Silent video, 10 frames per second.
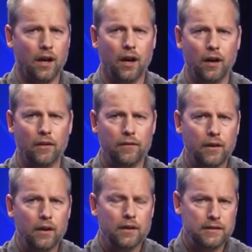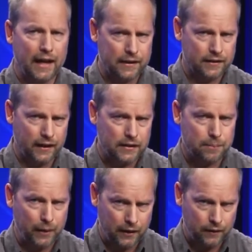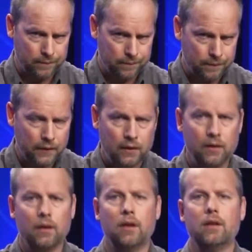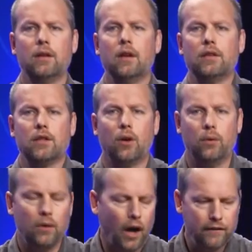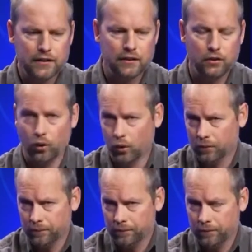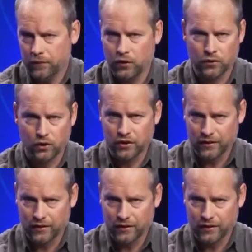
of data science been? So obviously Google, so search